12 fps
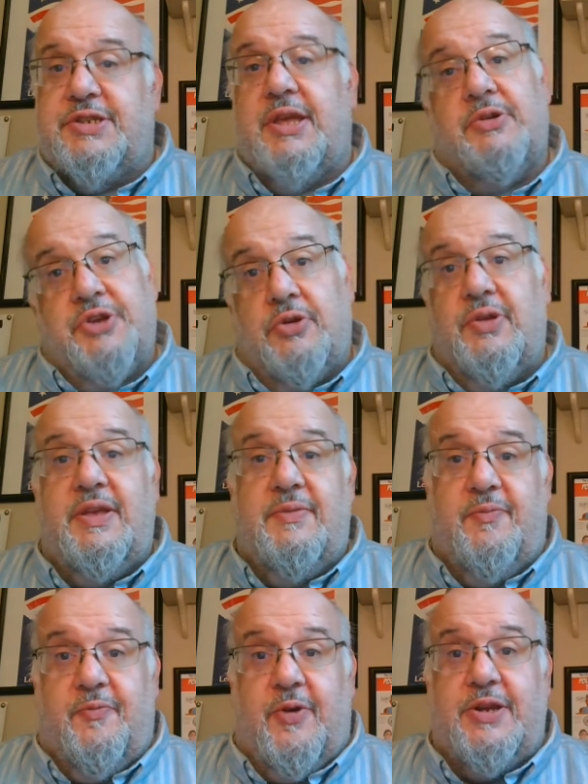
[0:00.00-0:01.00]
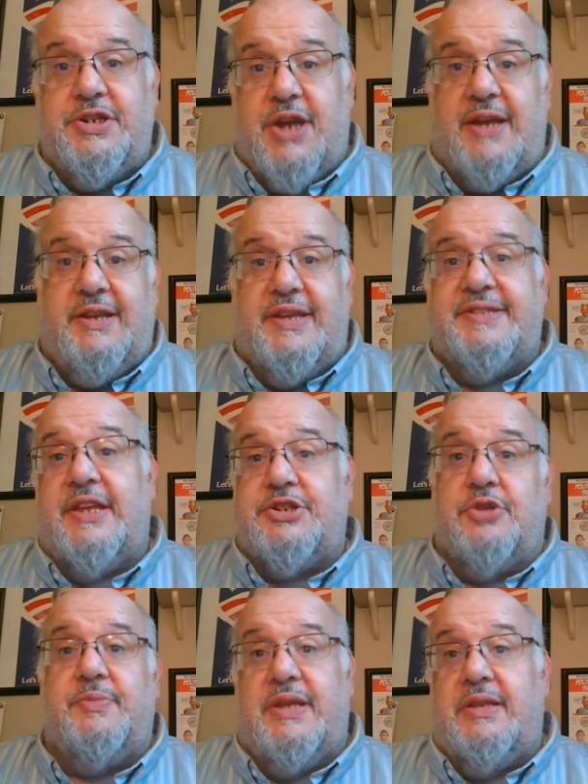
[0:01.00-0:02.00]
There are certainly fringe ideas that
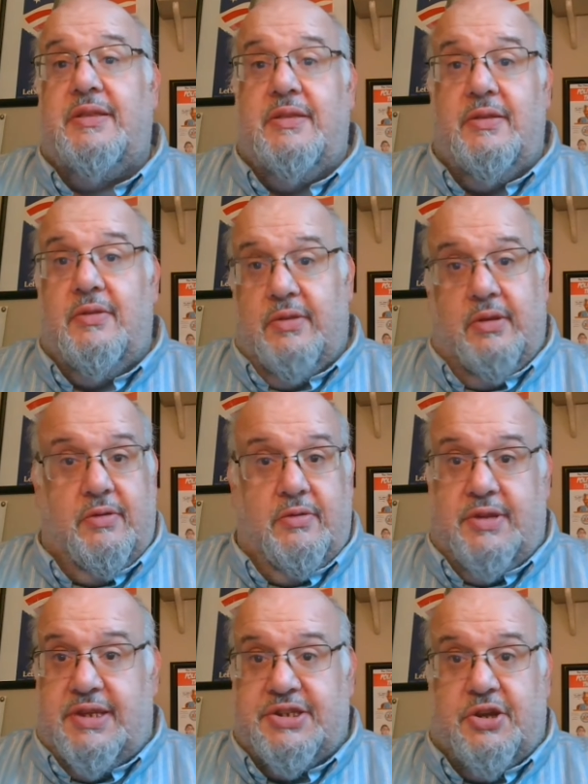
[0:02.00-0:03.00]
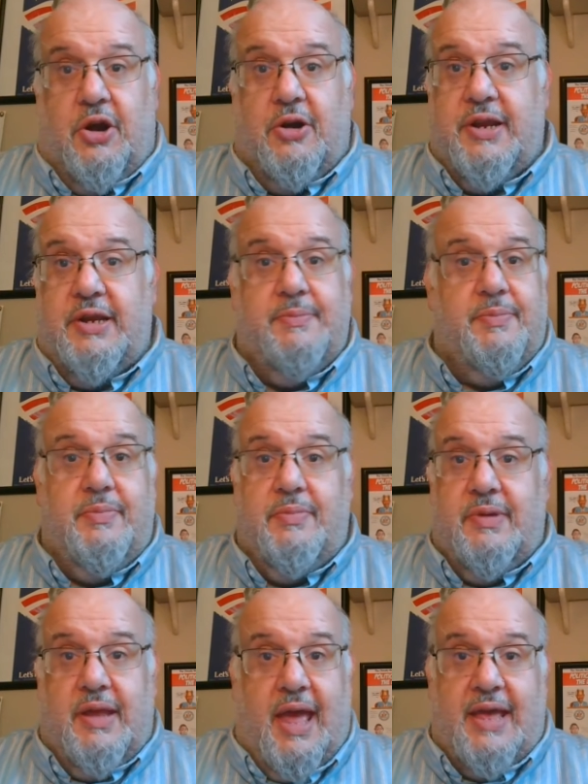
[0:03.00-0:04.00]
should be discarded
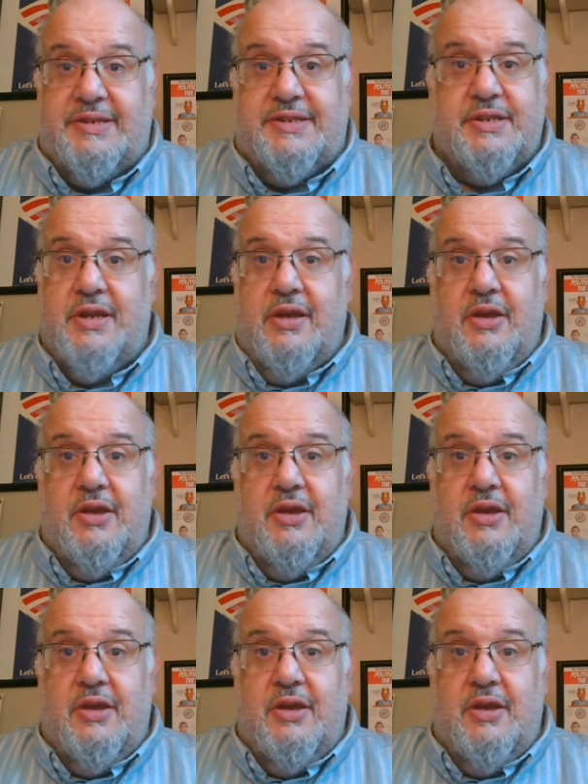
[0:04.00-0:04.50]
as,